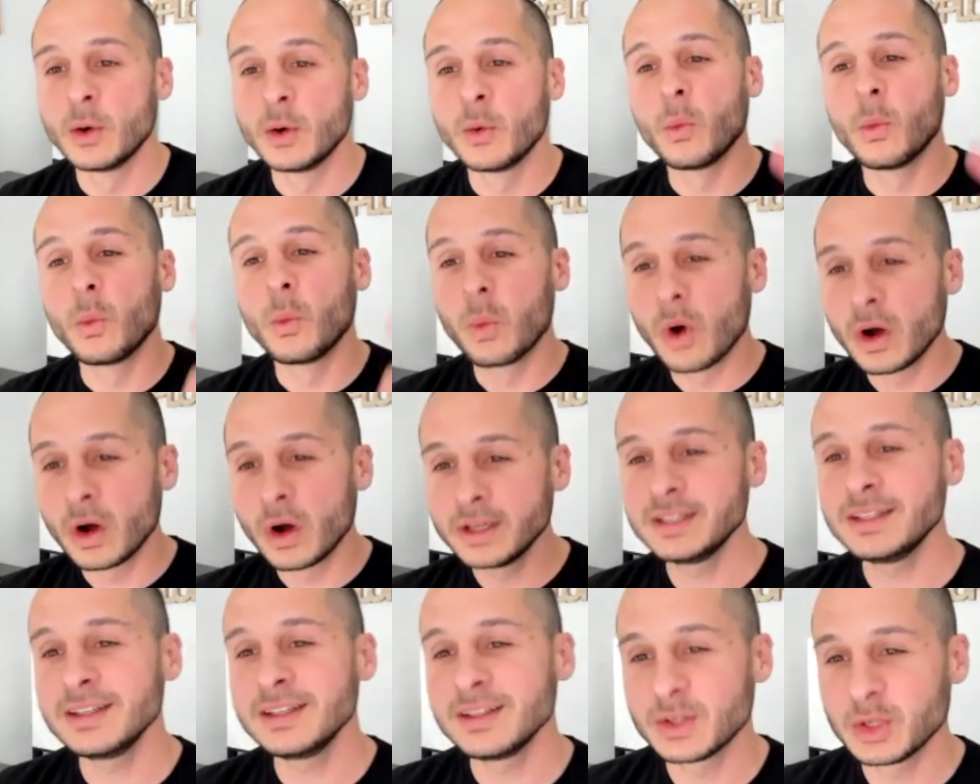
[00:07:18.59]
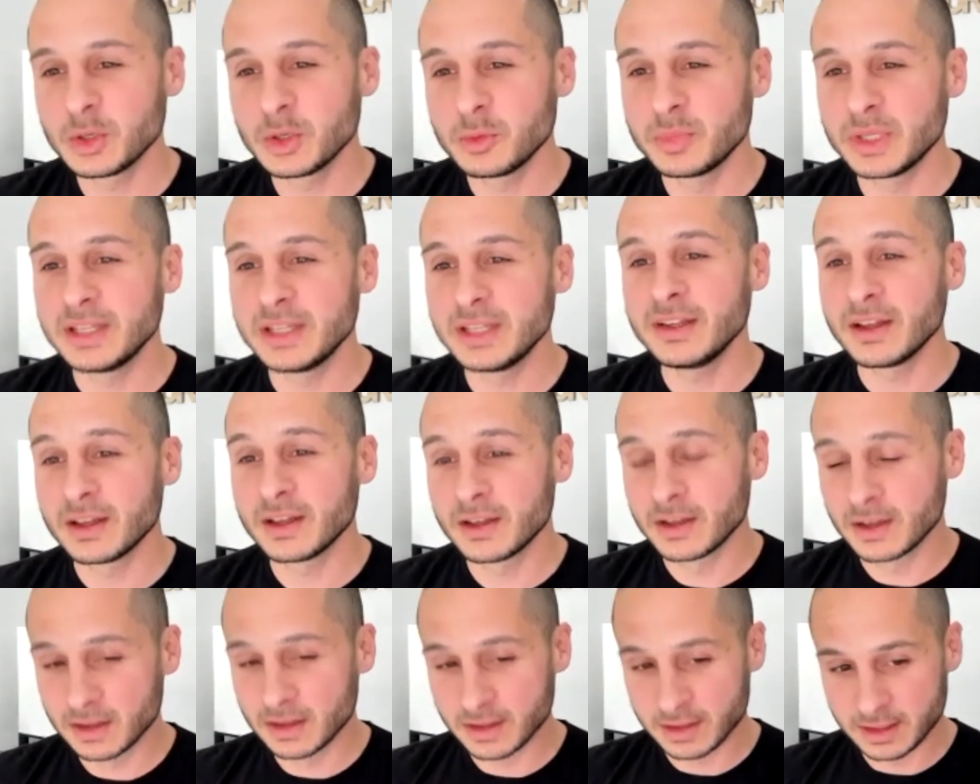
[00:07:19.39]
one could be
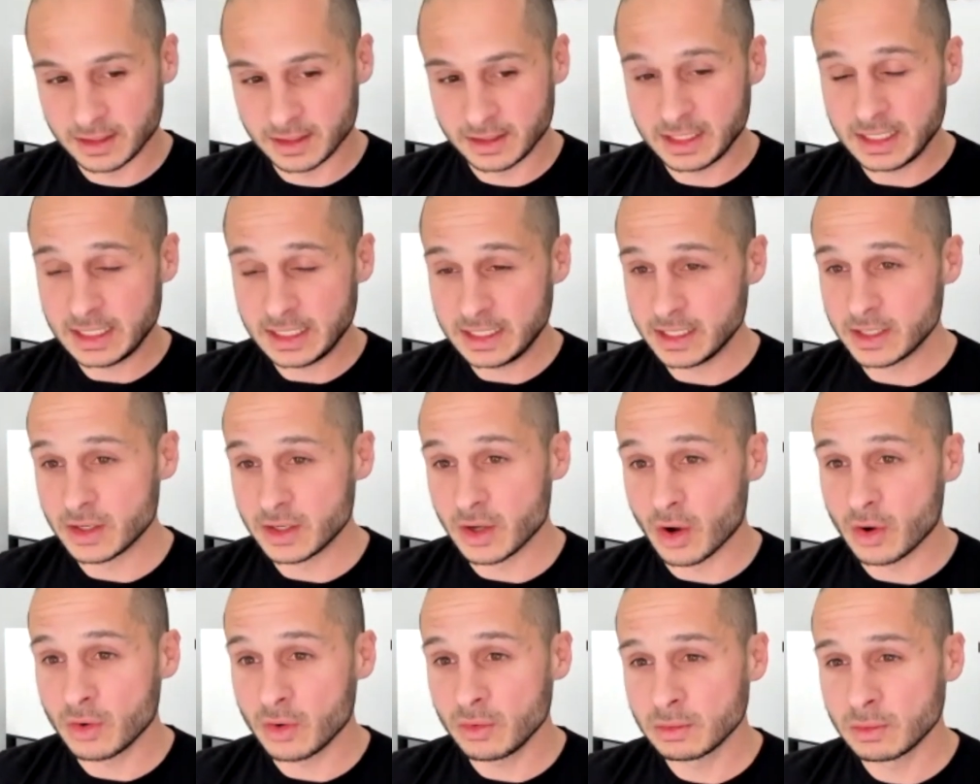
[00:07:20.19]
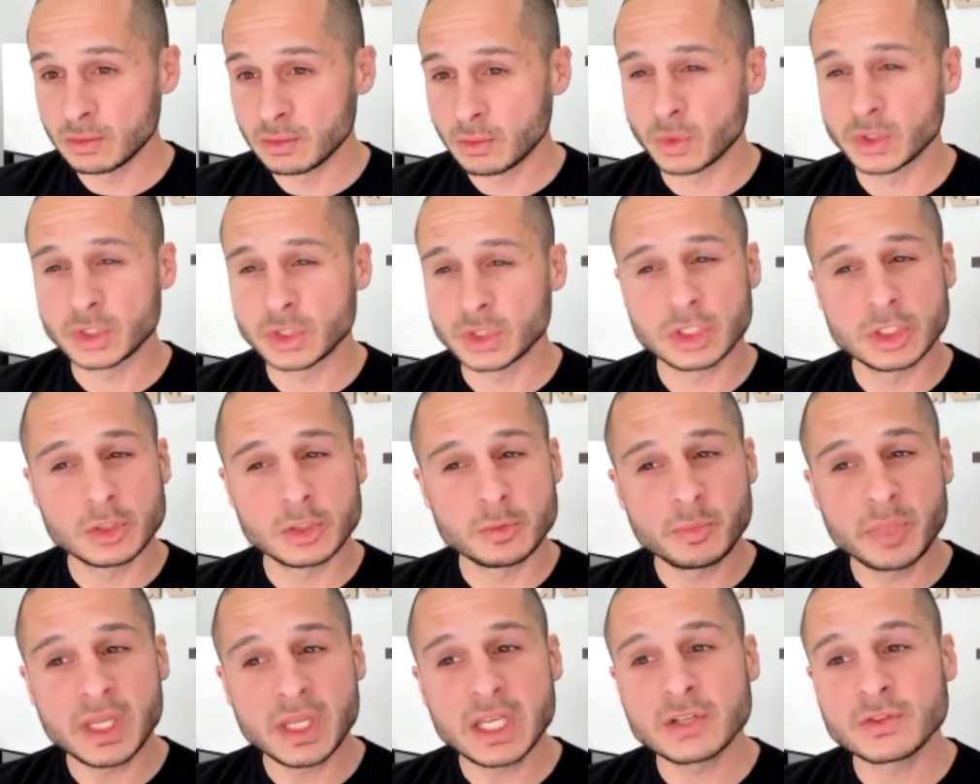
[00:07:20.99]
the ego, which
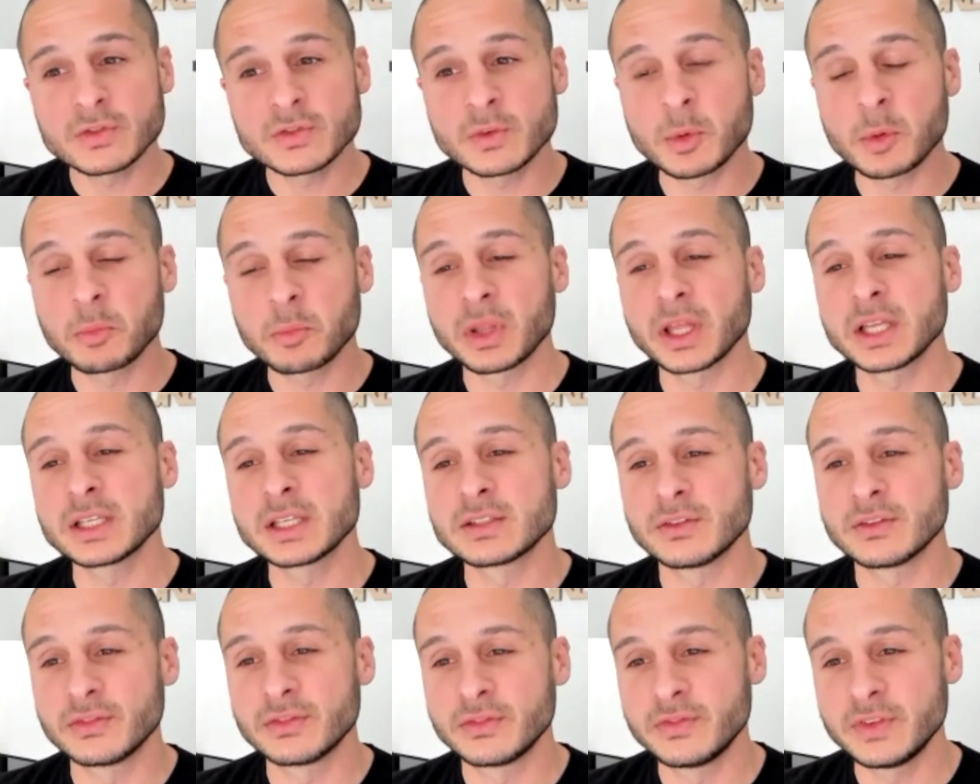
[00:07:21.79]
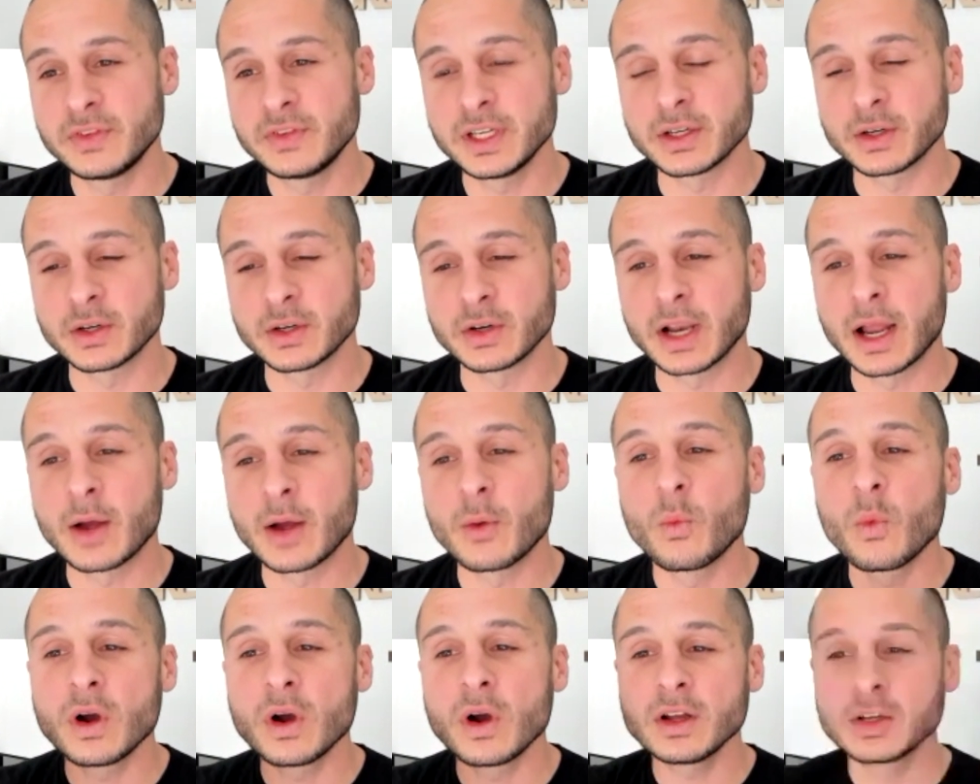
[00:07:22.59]
speaks from a place of fear,
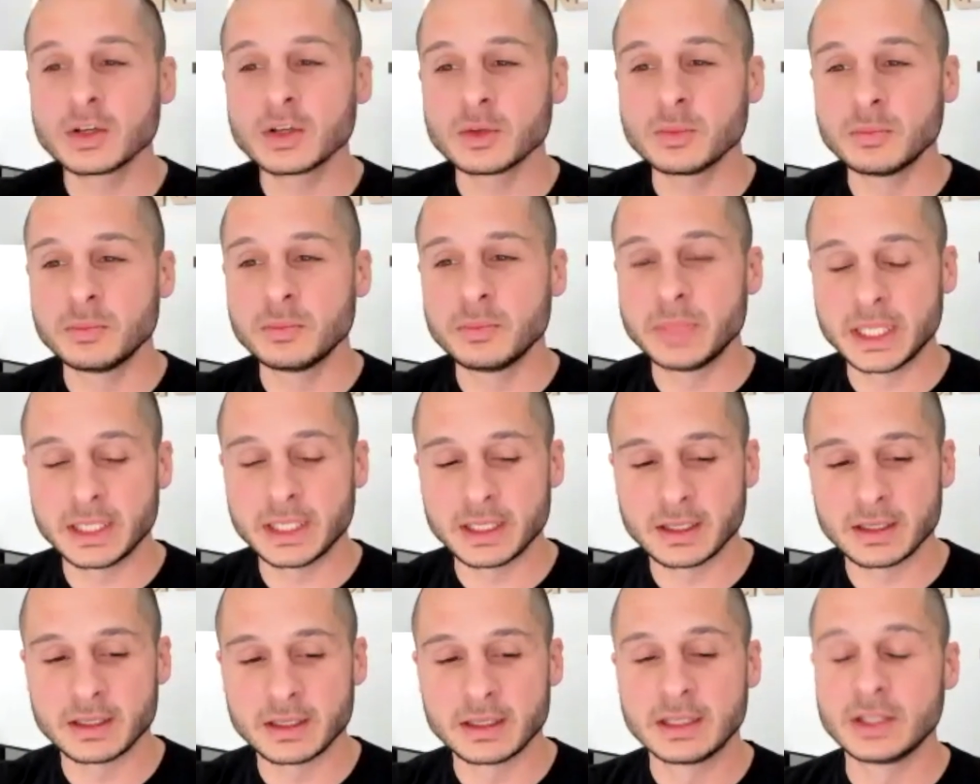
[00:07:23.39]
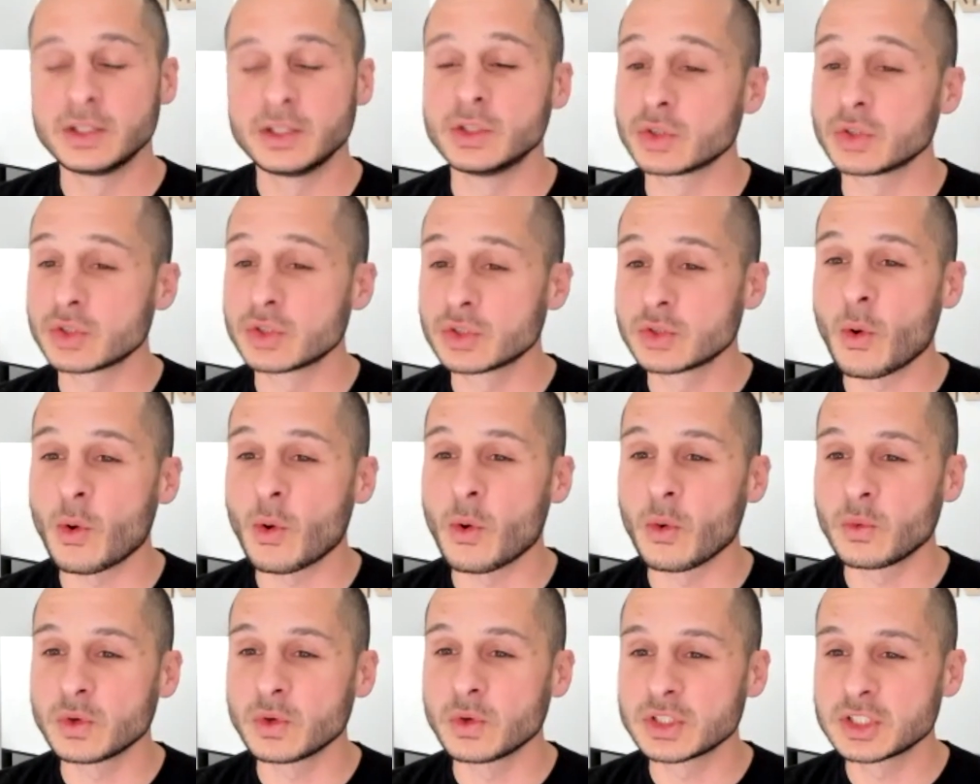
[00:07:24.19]
and one could be your
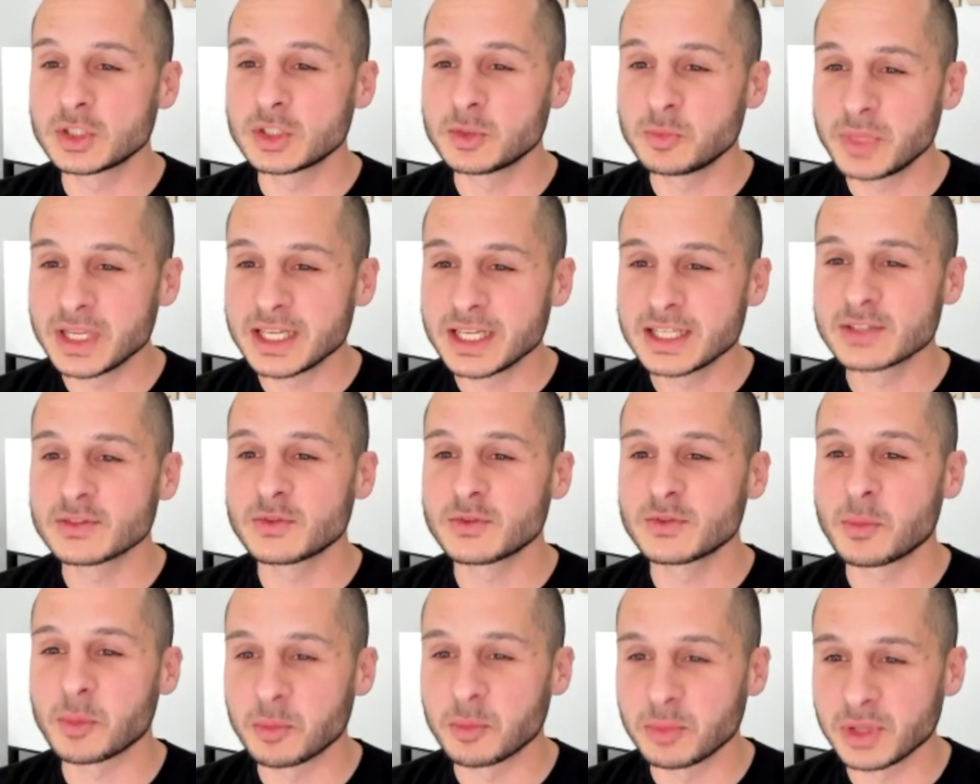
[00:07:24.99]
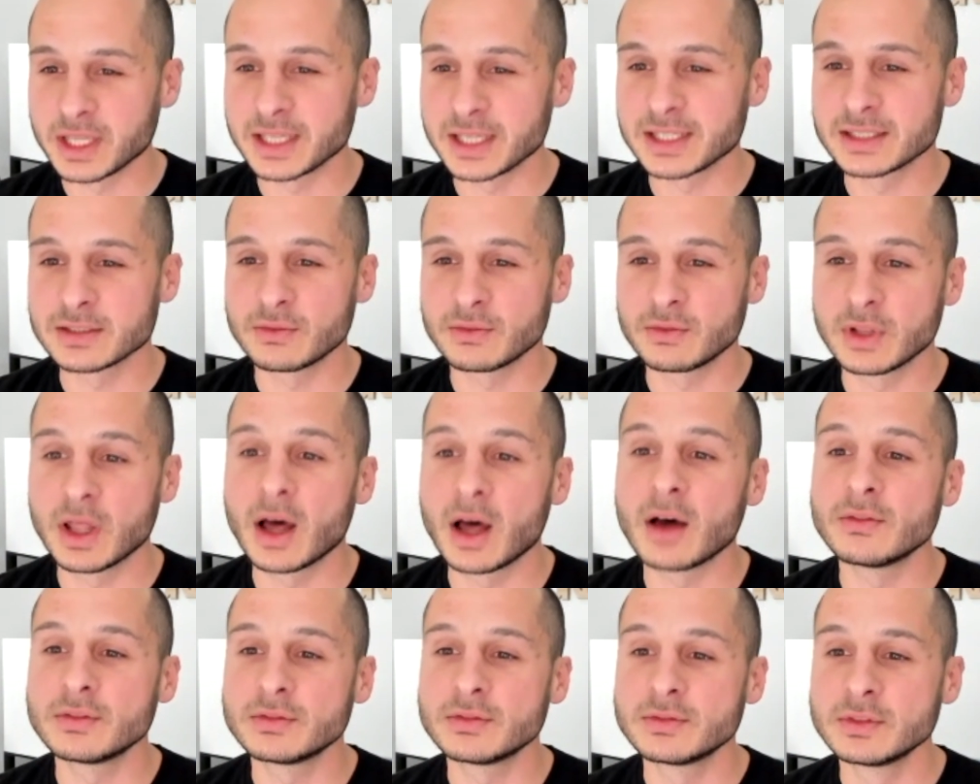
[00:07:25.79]
soul, which speaks from a place of
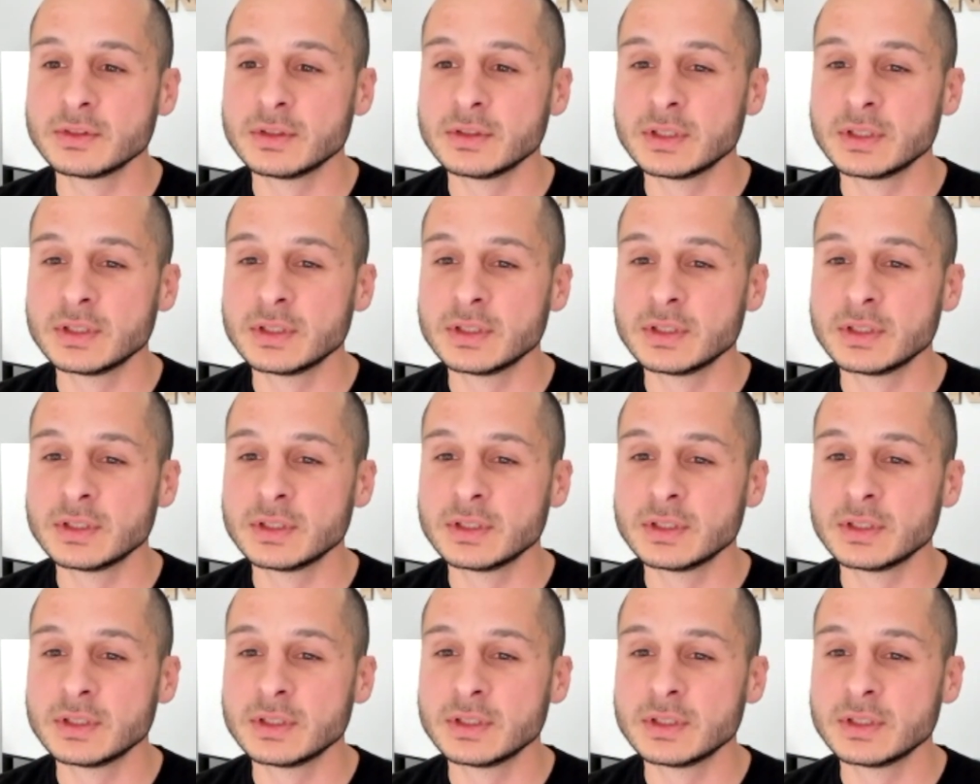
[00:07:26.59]
love.